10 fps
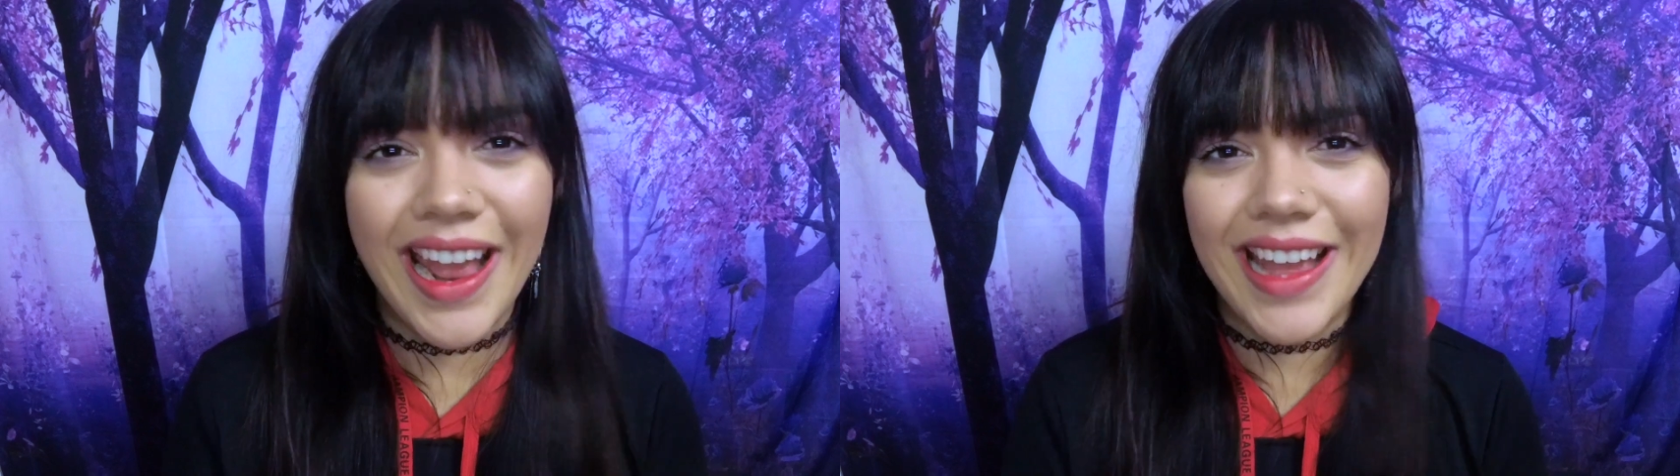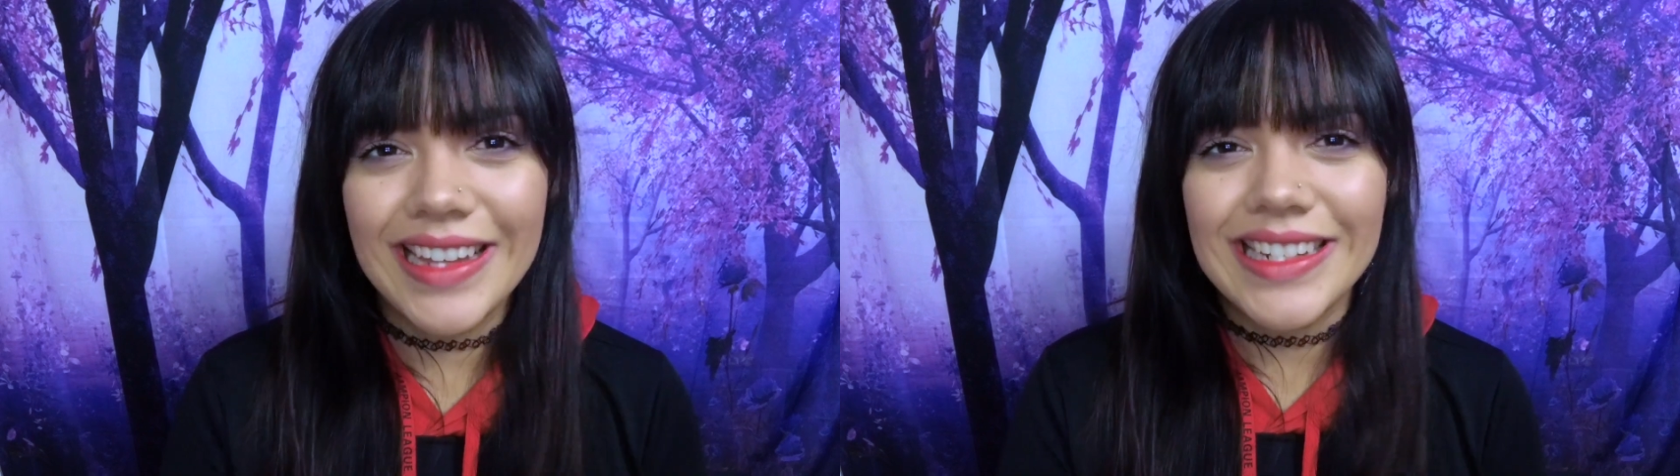
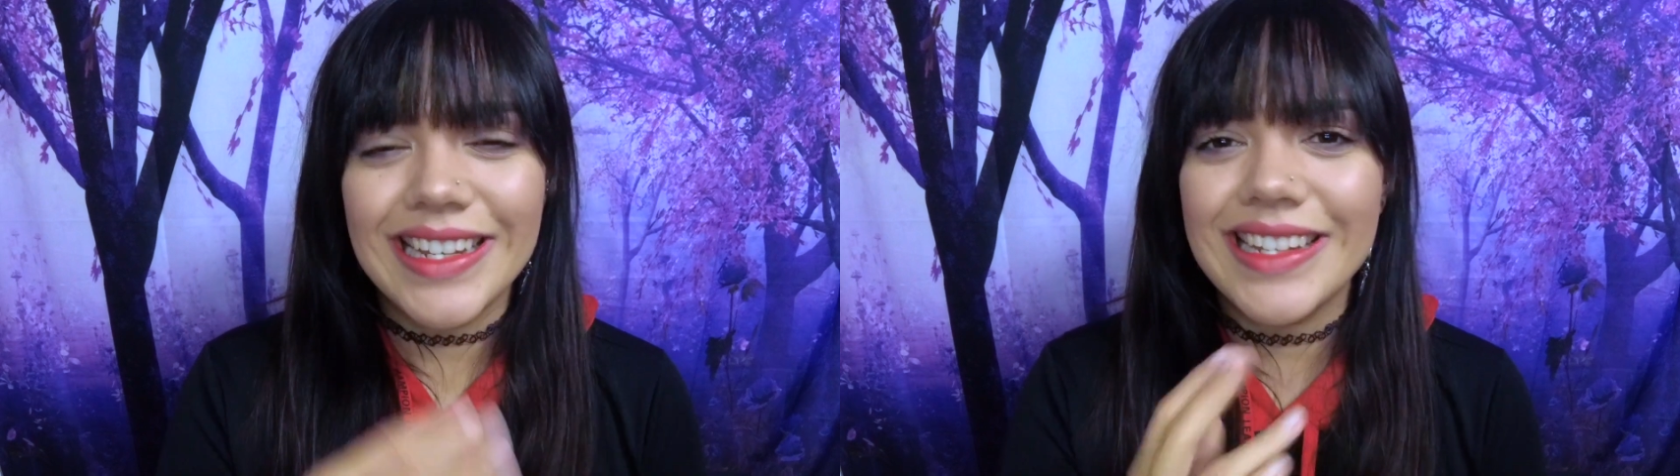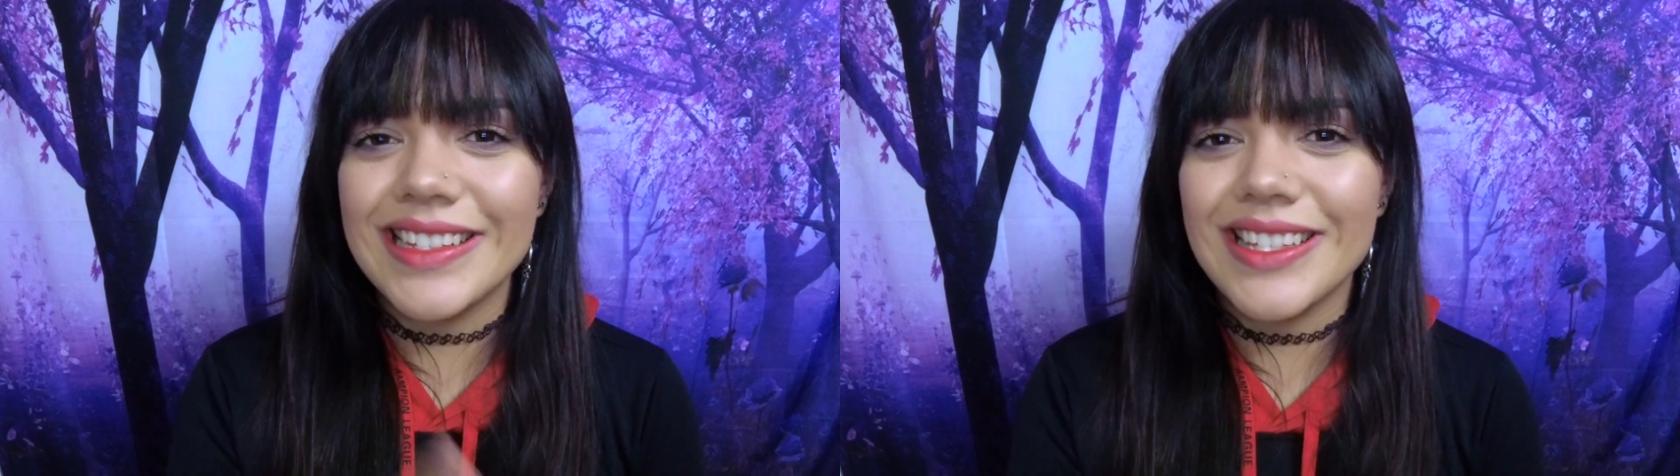
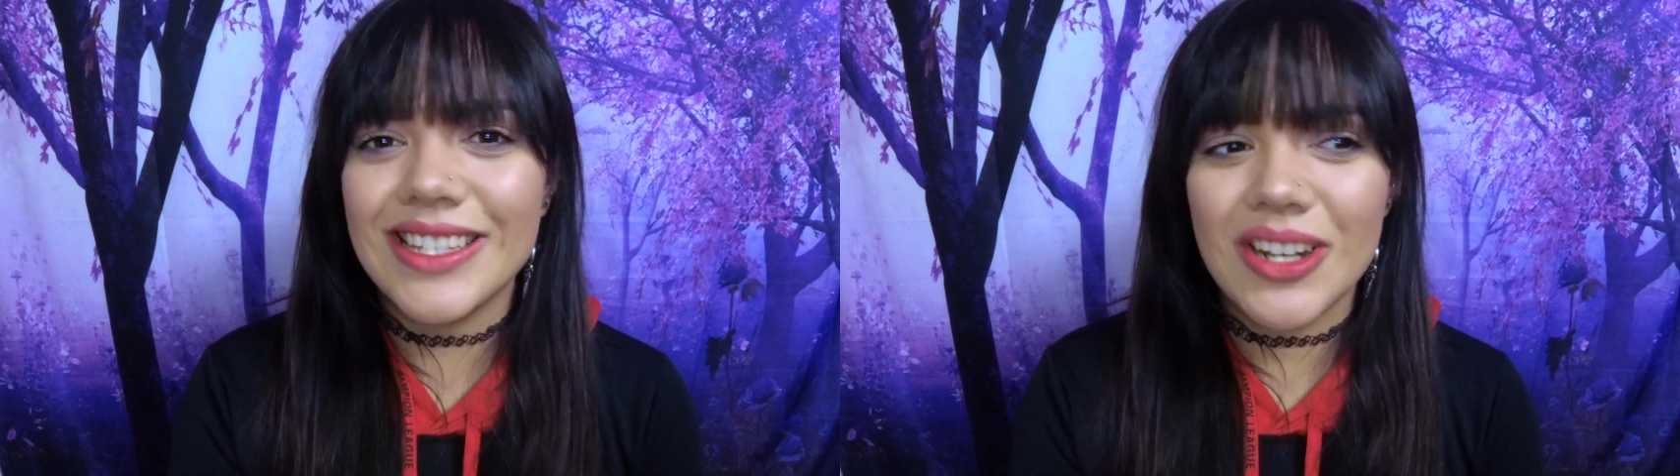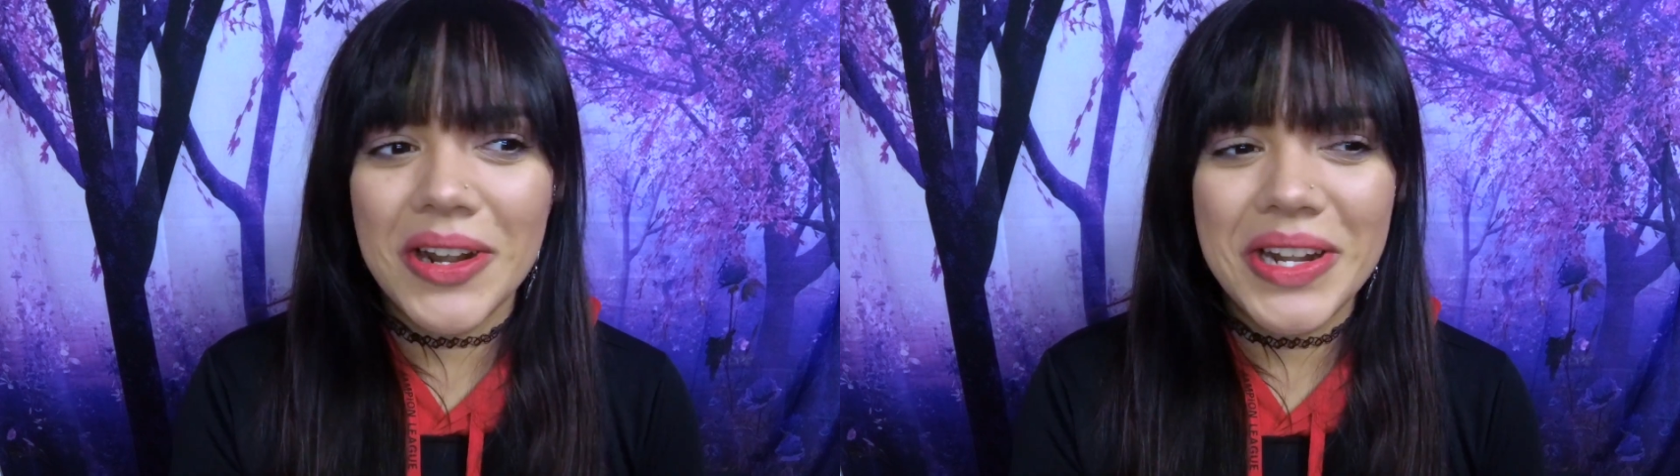And it
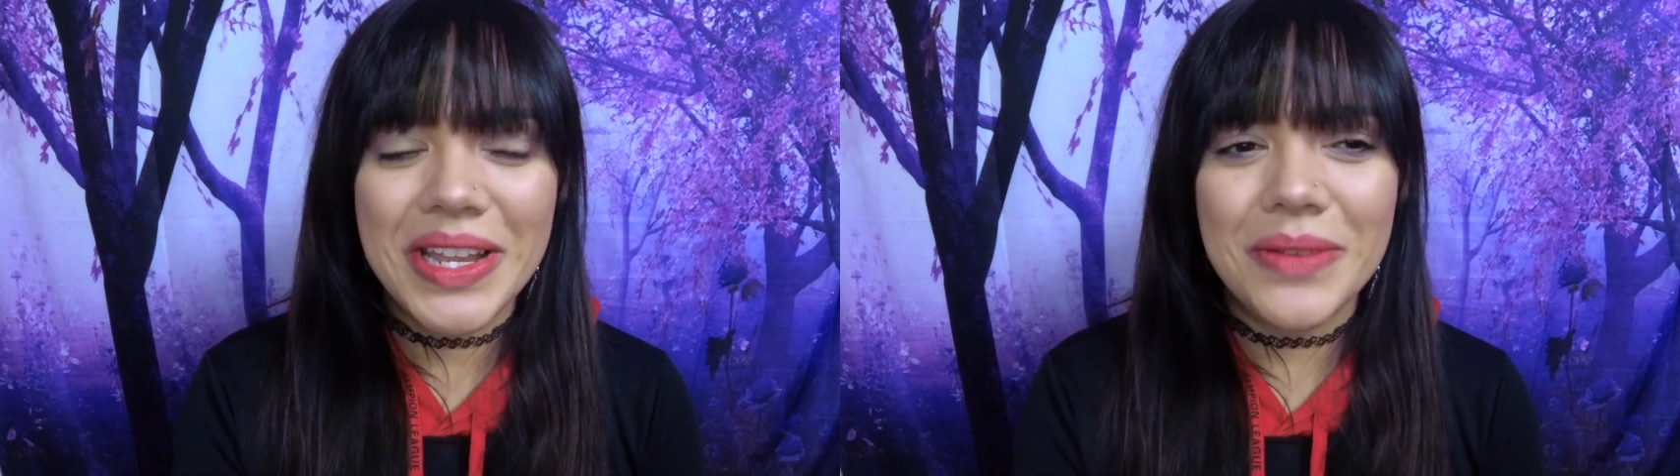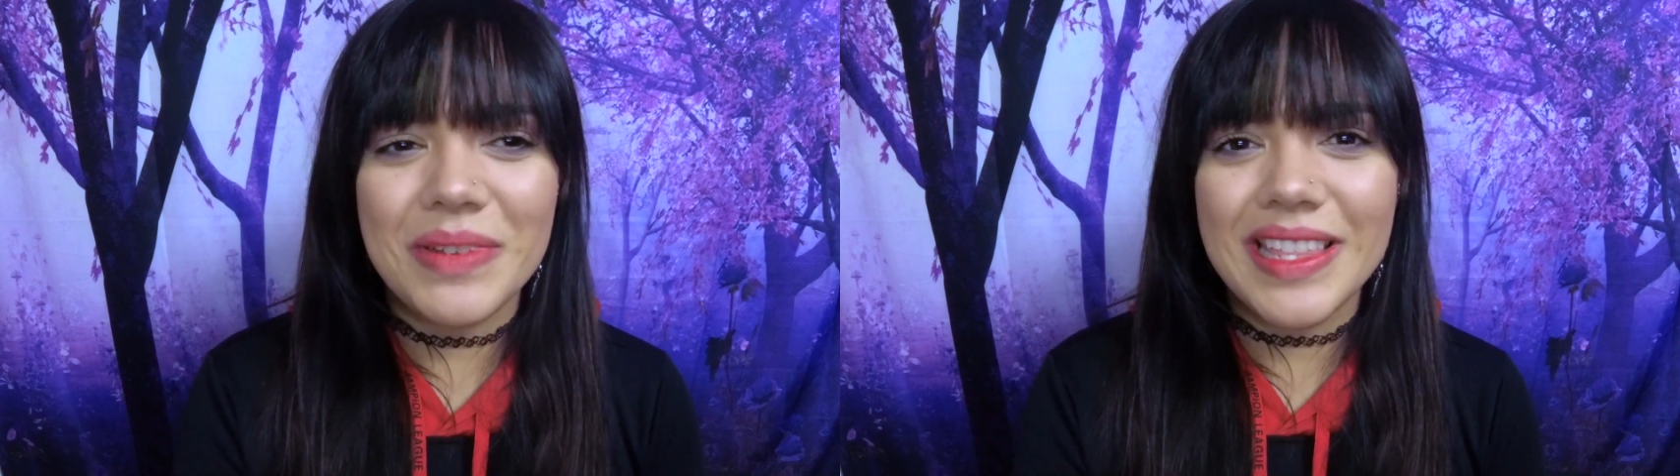
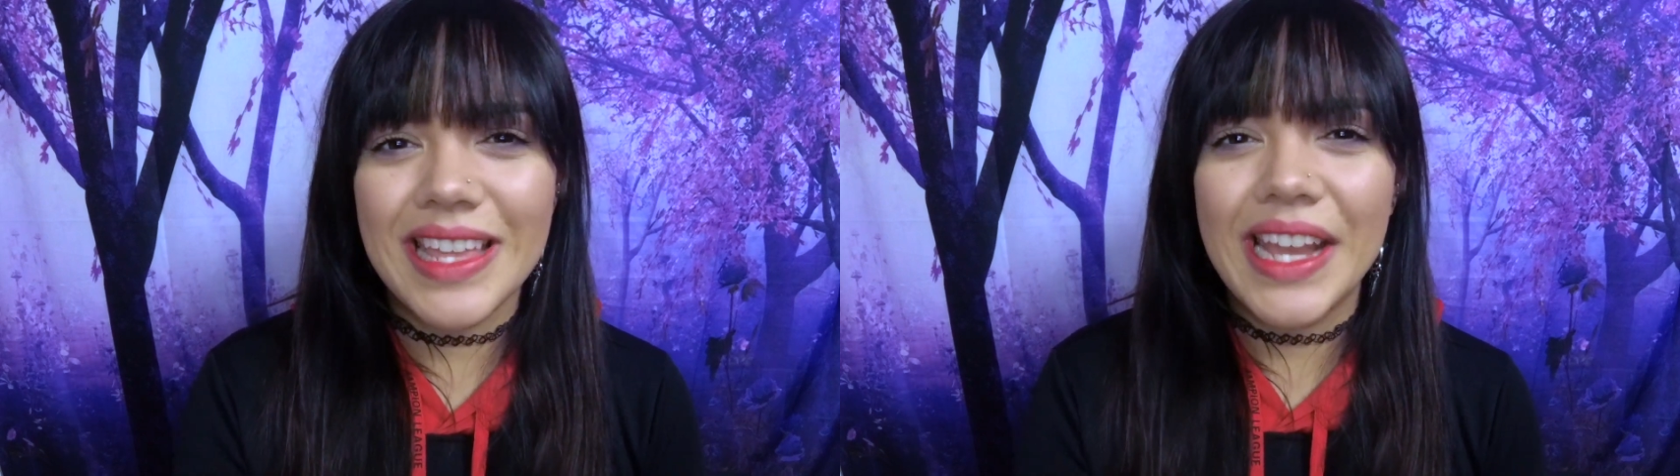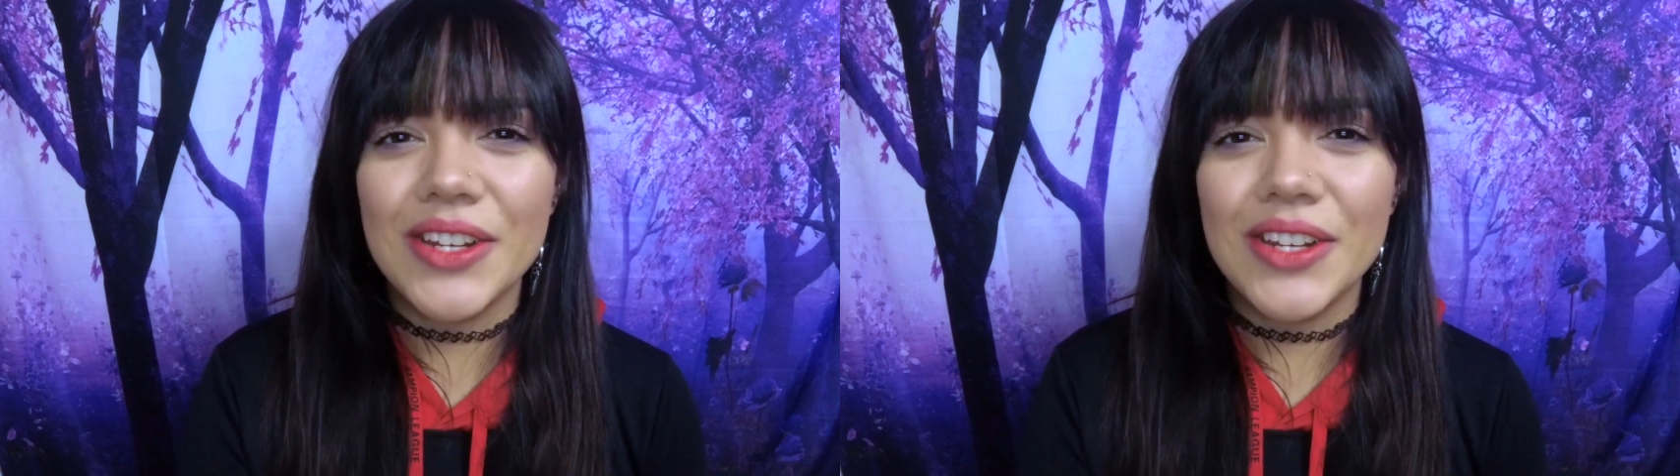started with